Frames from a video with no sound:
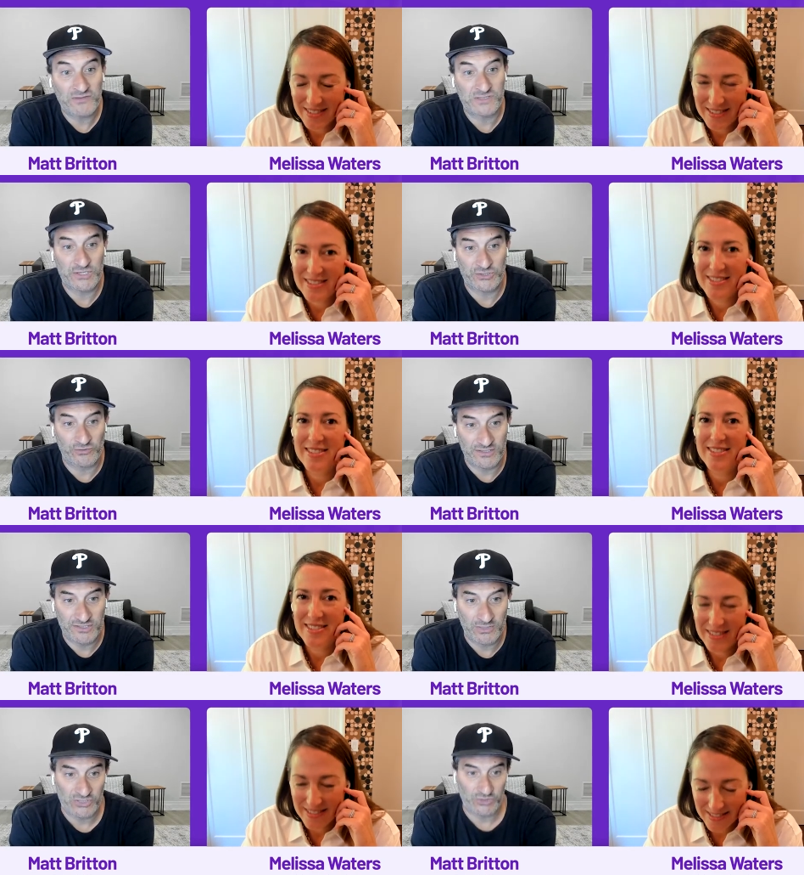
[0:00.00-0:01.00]
Speaker 1: specialism
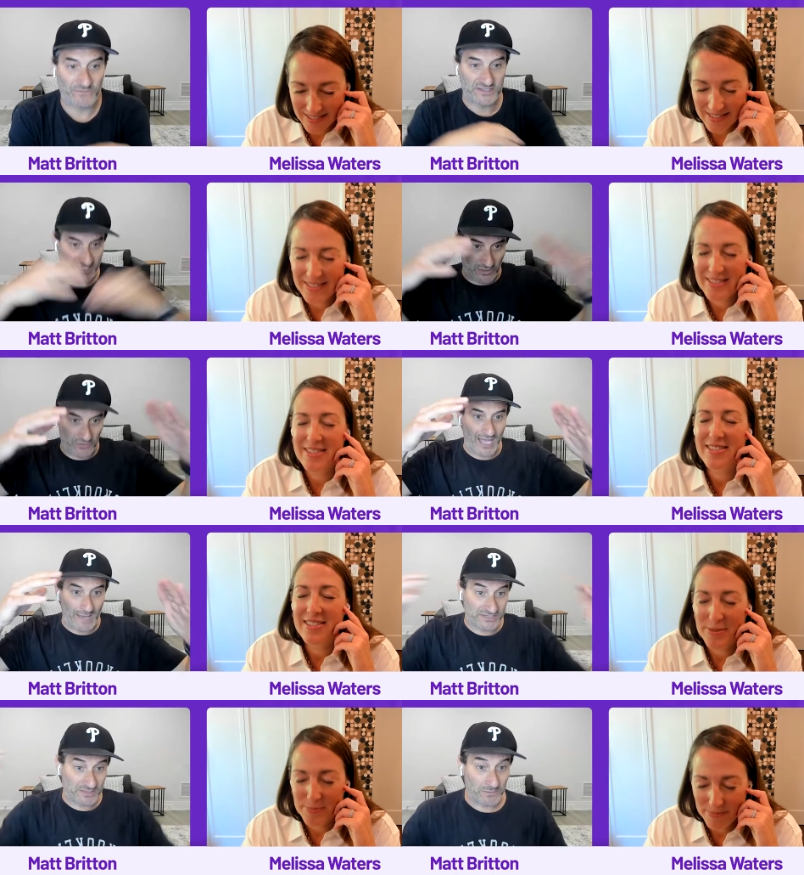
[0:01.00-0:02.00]
because you have to sit on top.
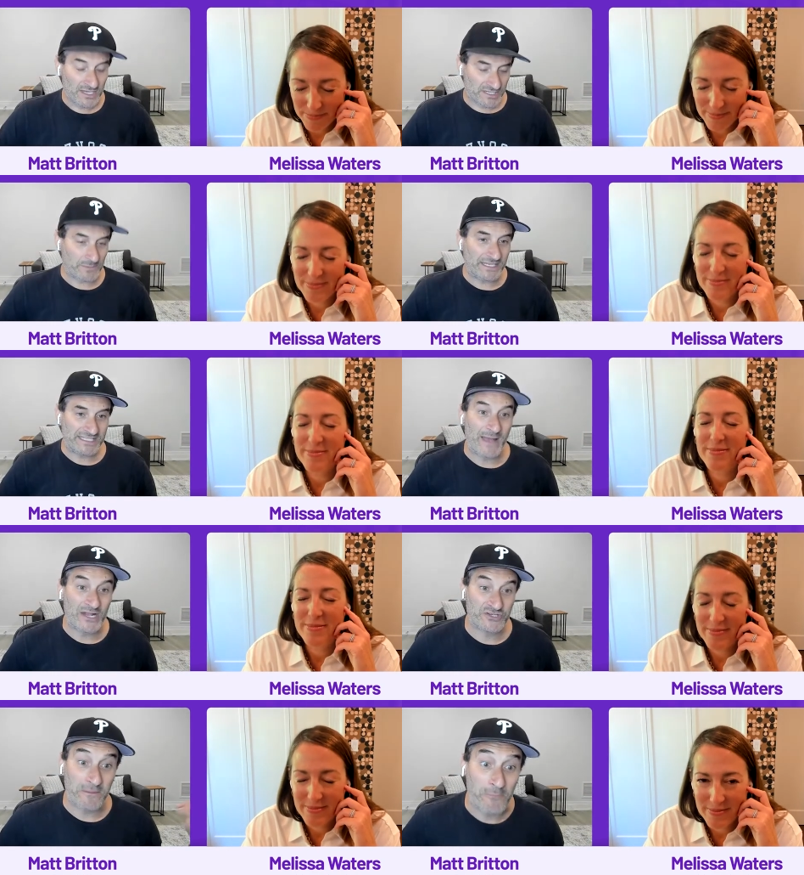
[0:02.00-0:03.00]
Some somebody needs to manage
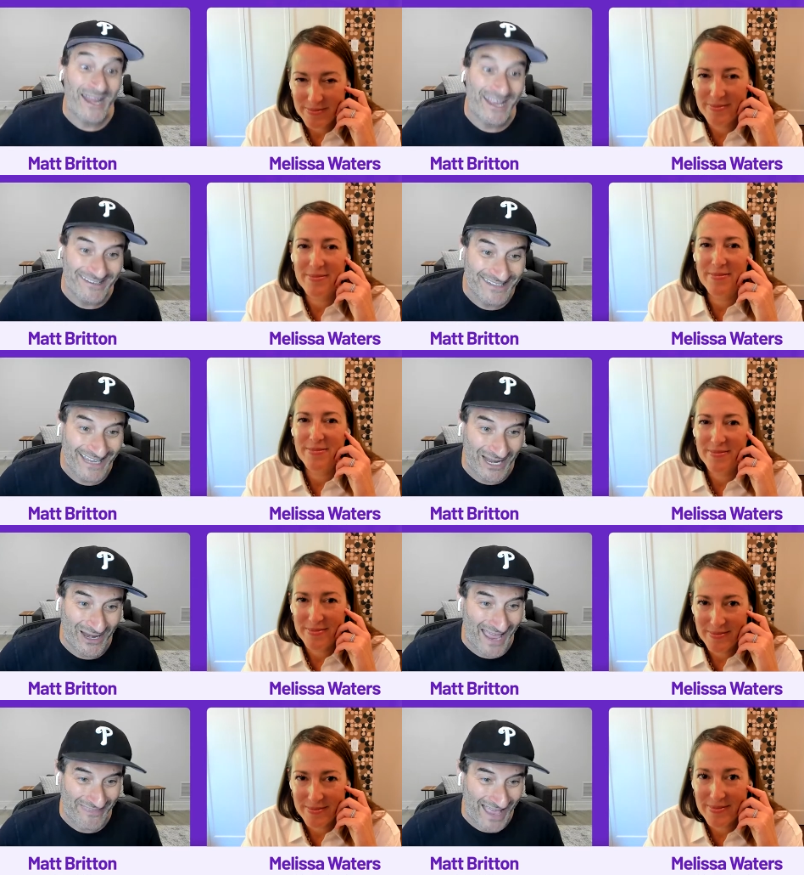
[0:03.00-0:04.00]
the brand, and uh,
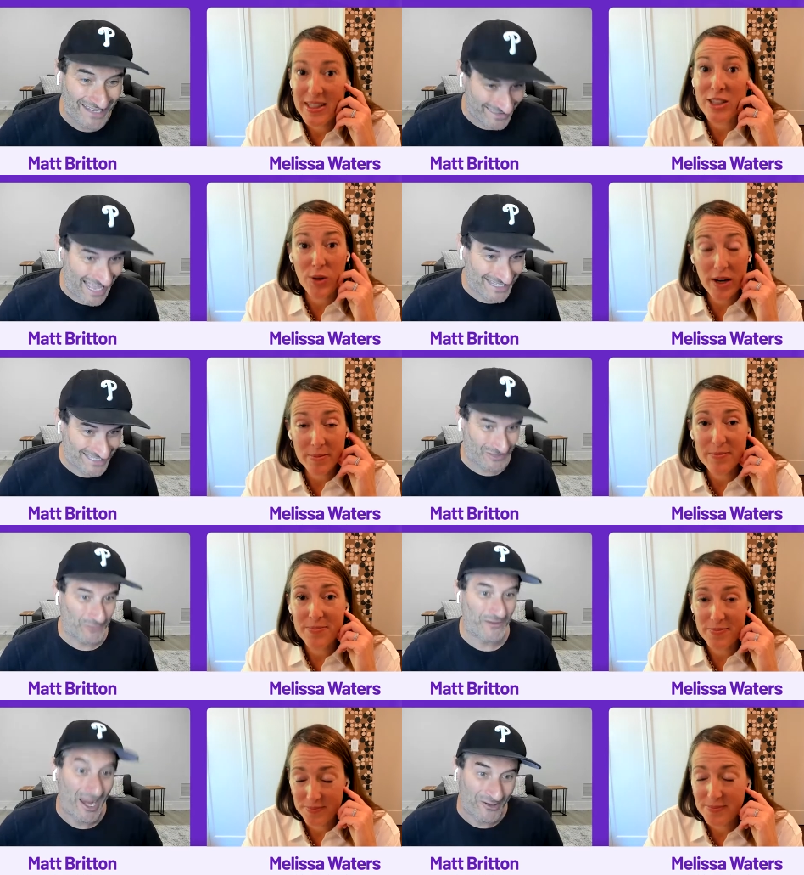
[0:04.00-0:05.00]
and that that's, that's right. sort of a
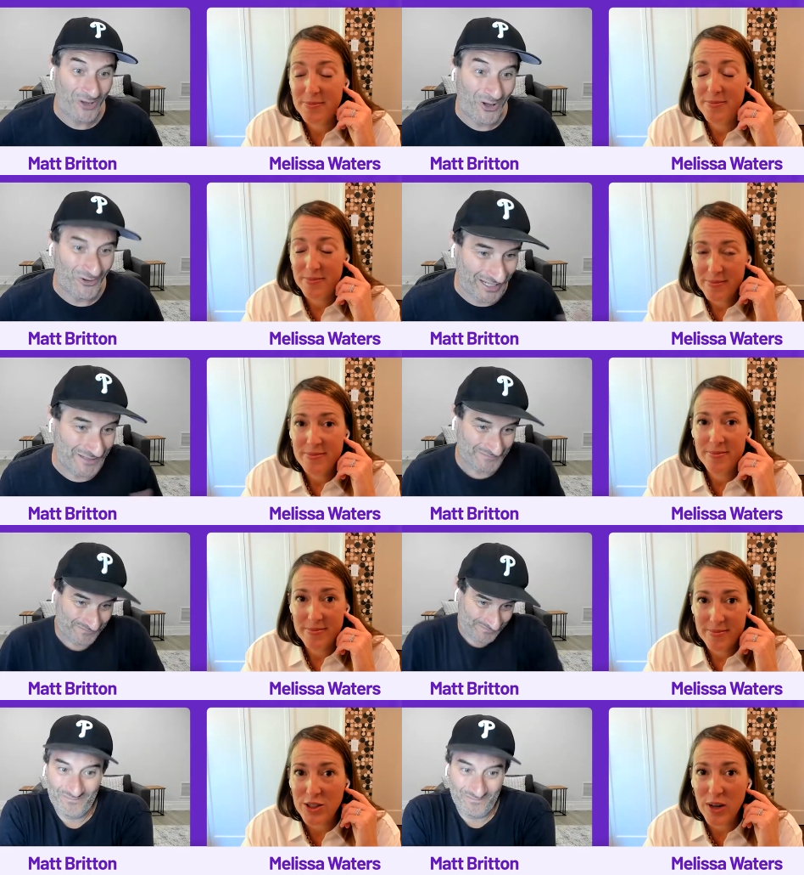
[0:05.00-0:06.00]
higher calling.
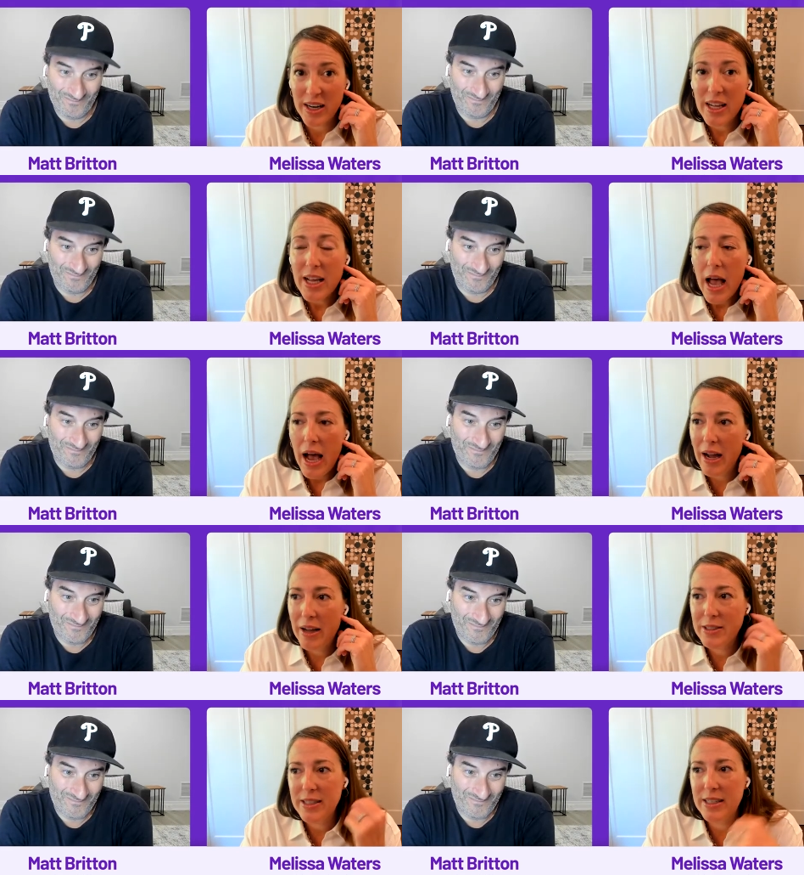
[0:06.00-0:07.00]
Speaker 2: That's right. And
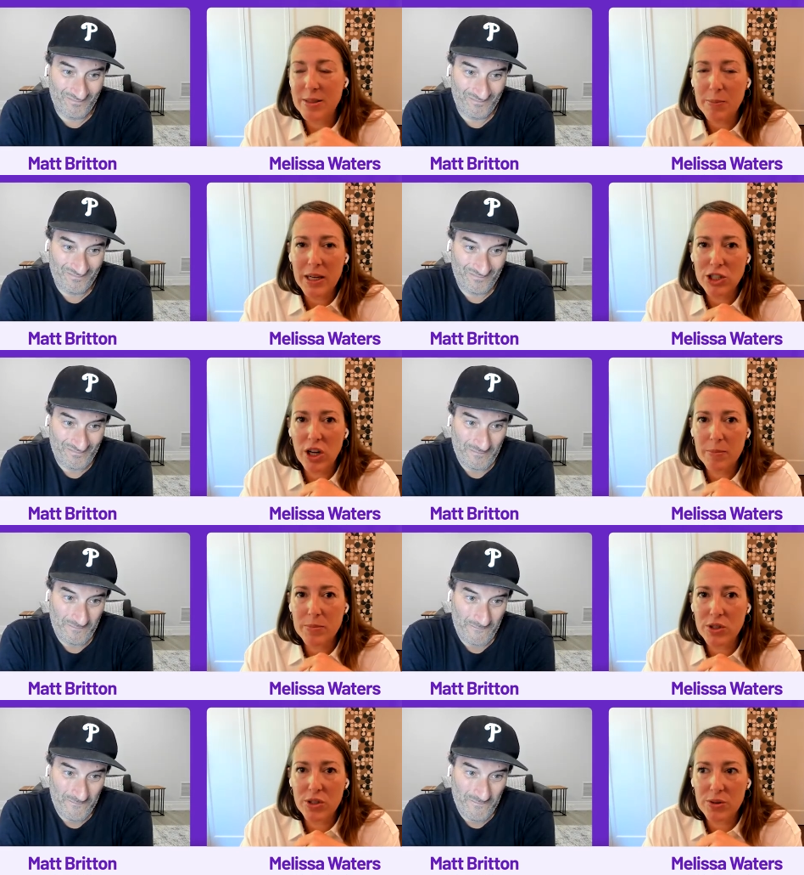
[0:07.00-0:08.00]
I see it as my job
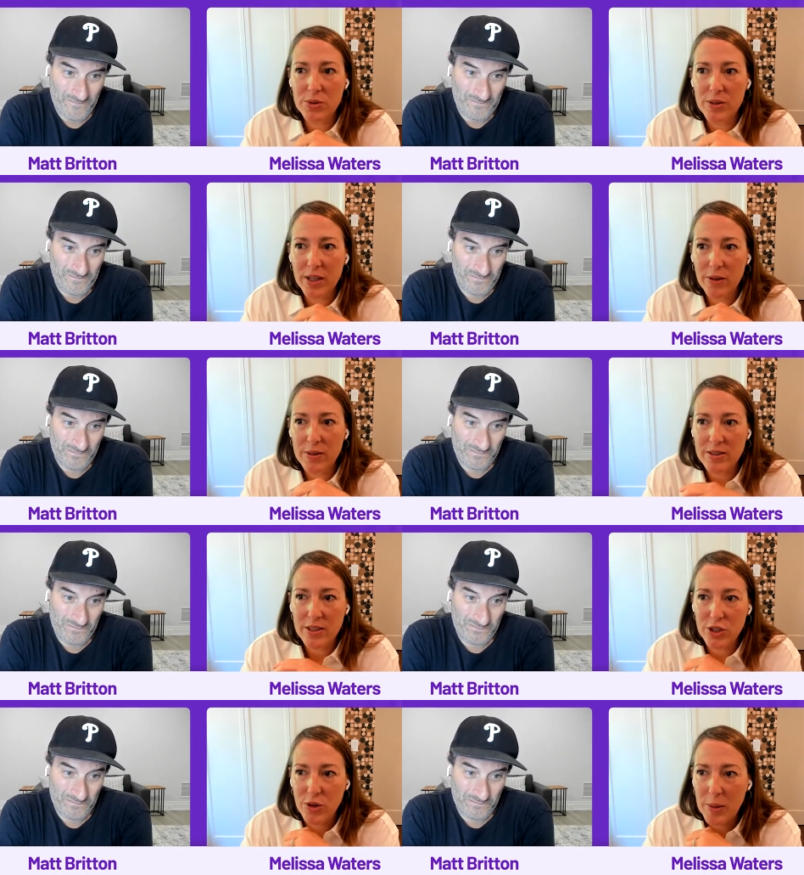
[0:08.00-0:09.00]
to, you know, that's
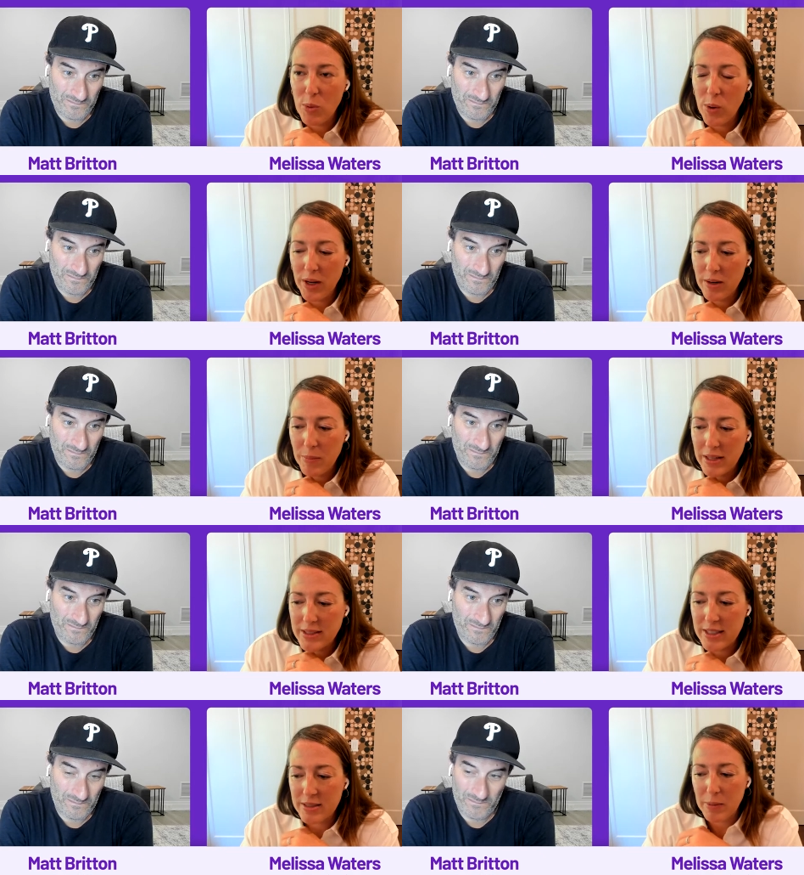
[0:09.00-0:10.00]
such a great point. I
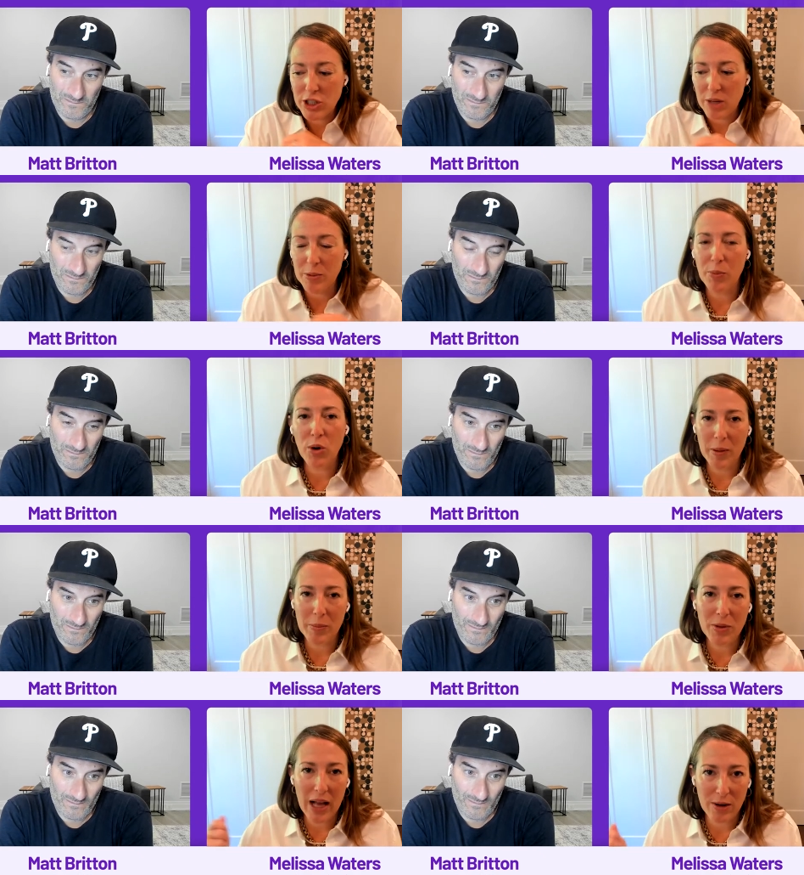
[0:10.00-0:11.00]
see it as my job to pull
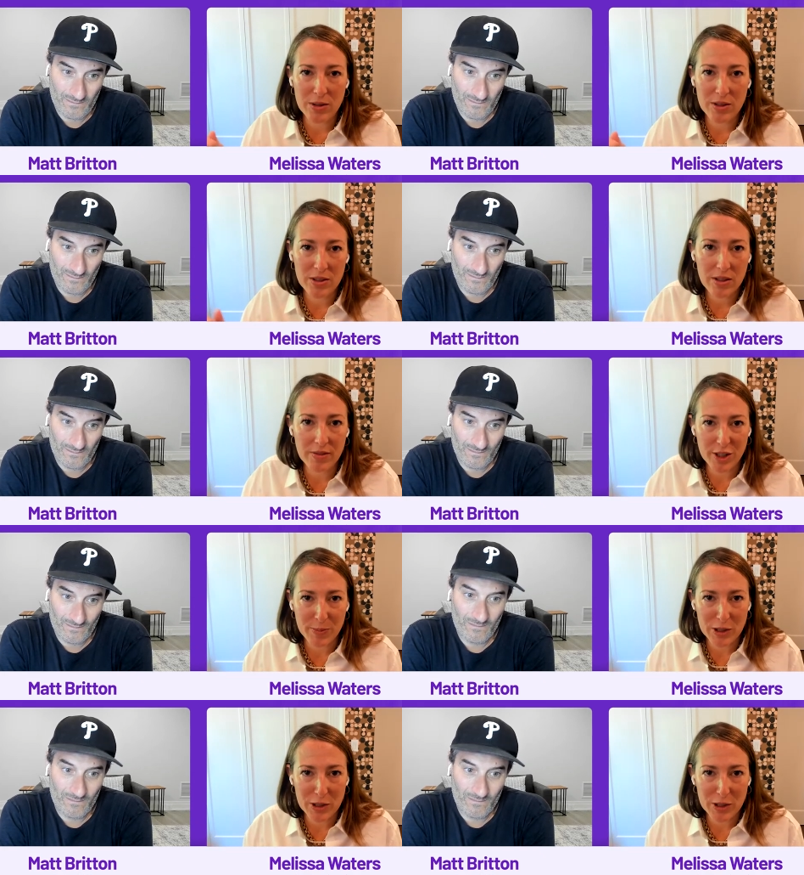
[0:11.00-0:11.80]
people out of their